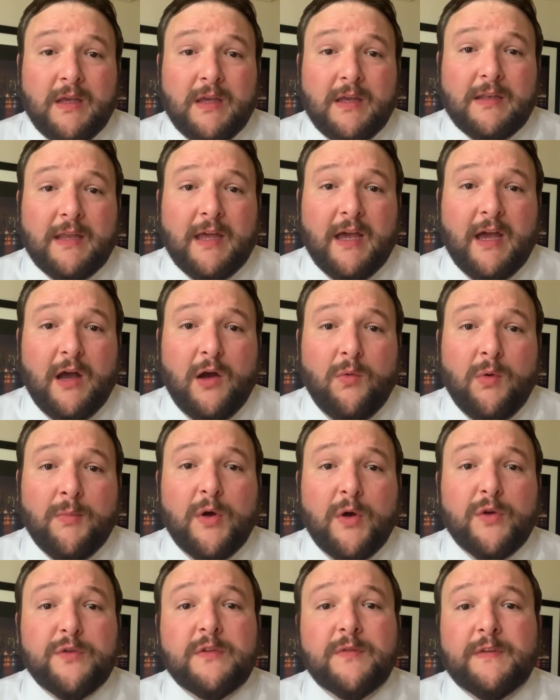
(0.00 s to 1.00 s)
Now, when
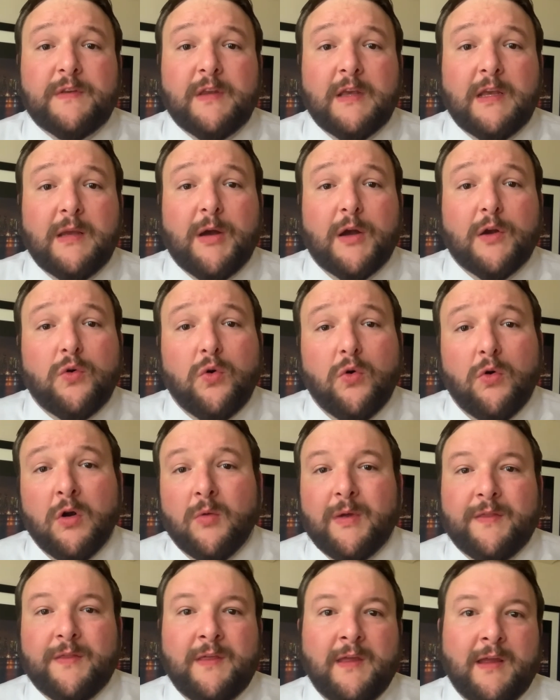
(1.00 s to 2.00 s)
most of us think about
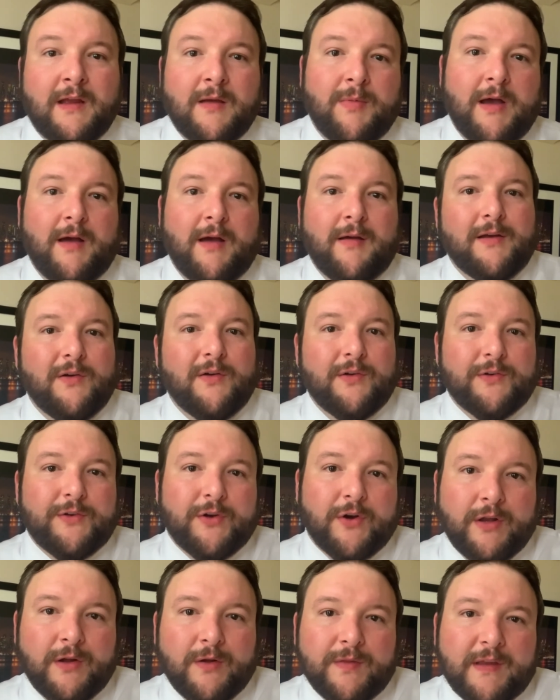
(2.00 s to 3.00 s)
court, we think about, you know,
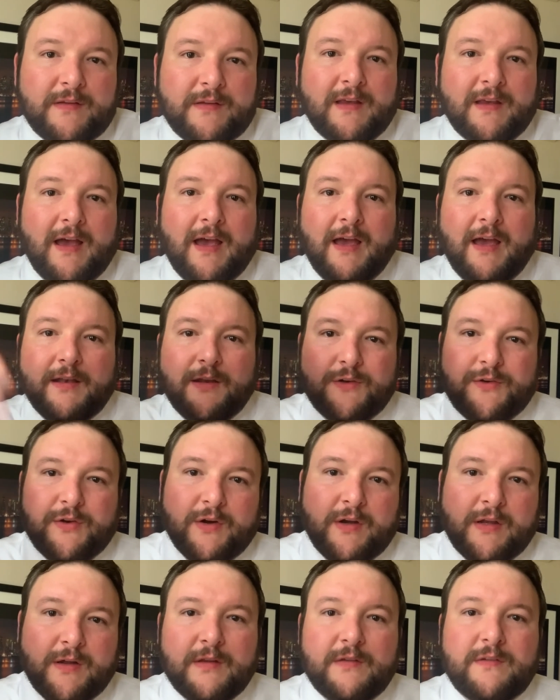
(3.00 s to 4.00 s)
attorney on this side and
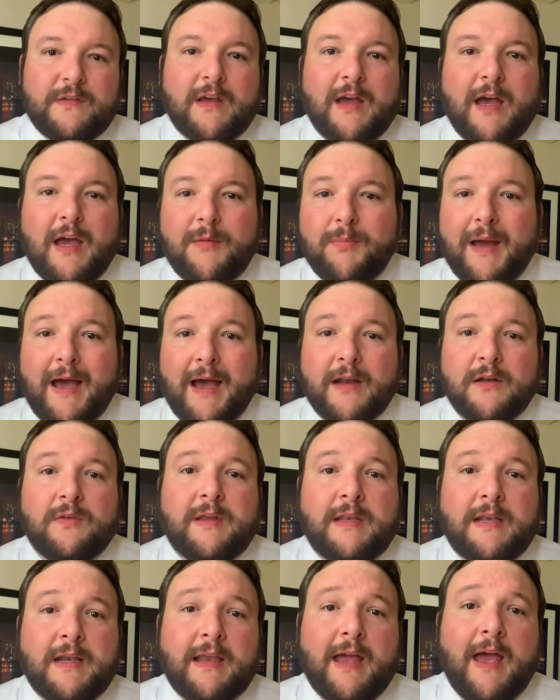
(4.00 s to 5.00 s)
attorney on this side
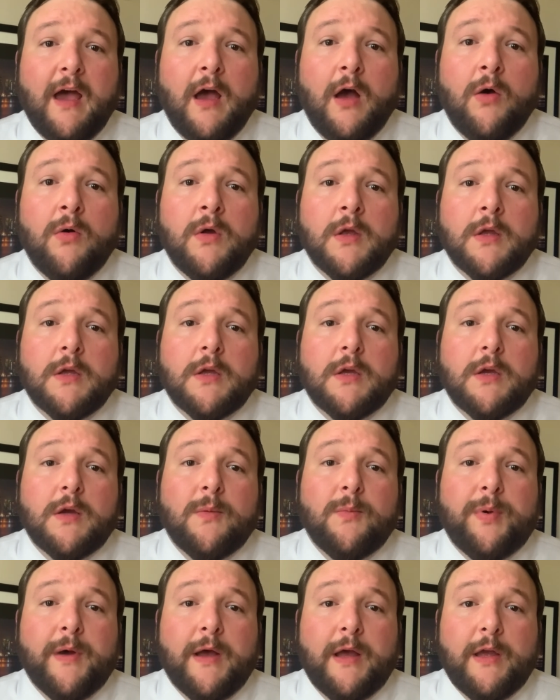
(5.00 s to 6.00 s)
battling it out,
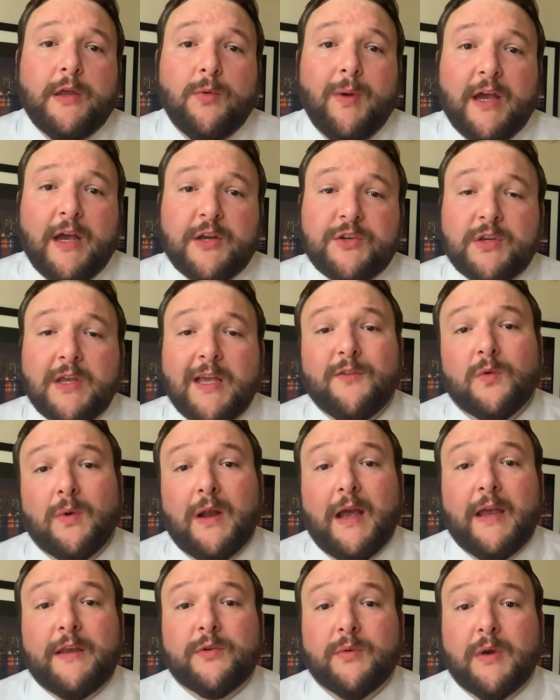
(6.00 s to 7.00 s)
but you actually have a
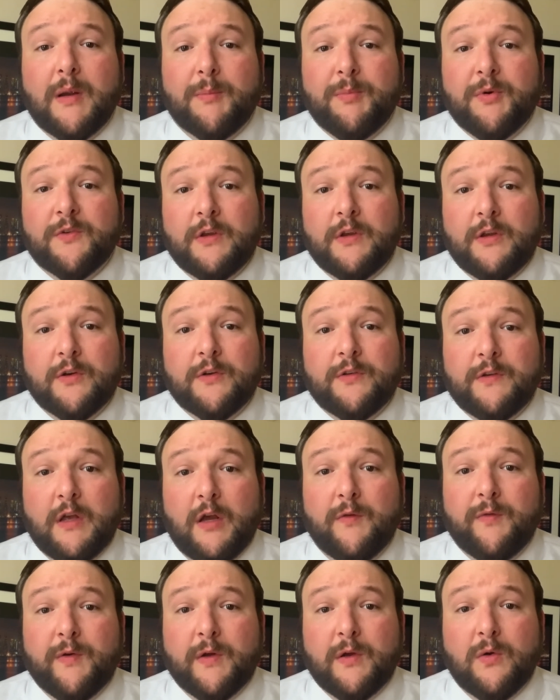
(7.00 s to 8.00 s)
right to represent
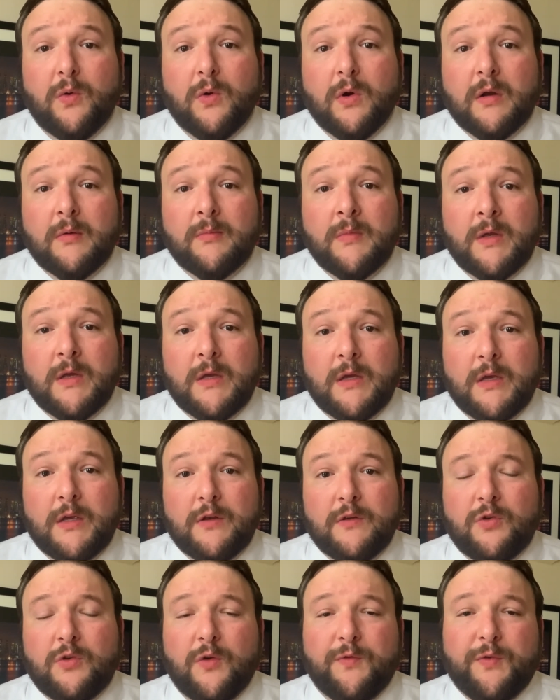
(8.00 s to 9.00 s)
yourself in court.
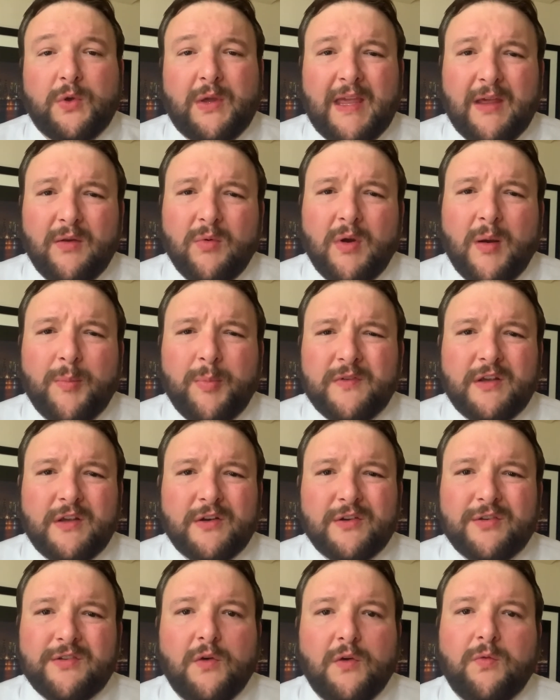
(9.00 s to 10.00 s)
So if you can represent
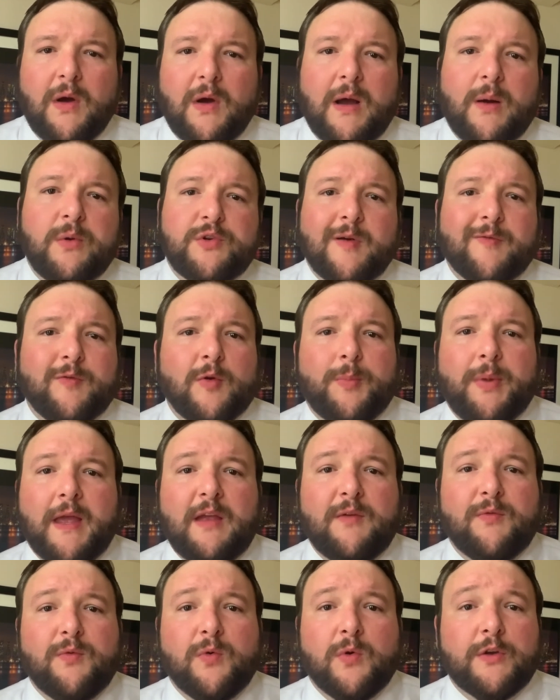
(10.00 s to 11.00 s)
yourself, why would you ever
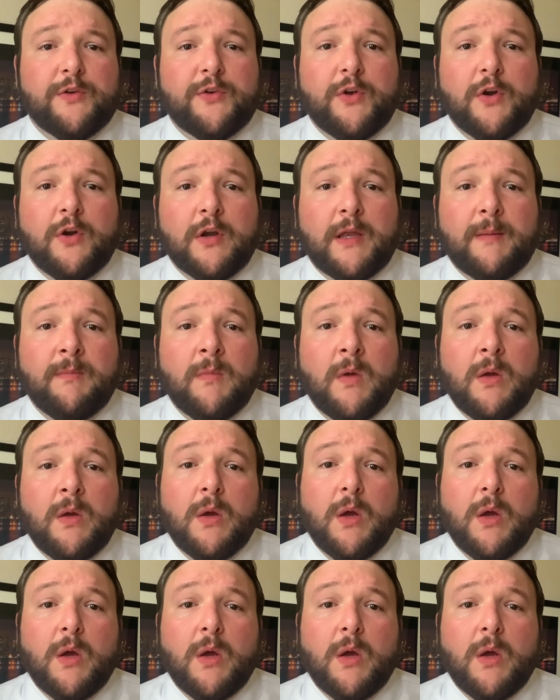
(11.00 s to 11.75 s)
pay for an attorney?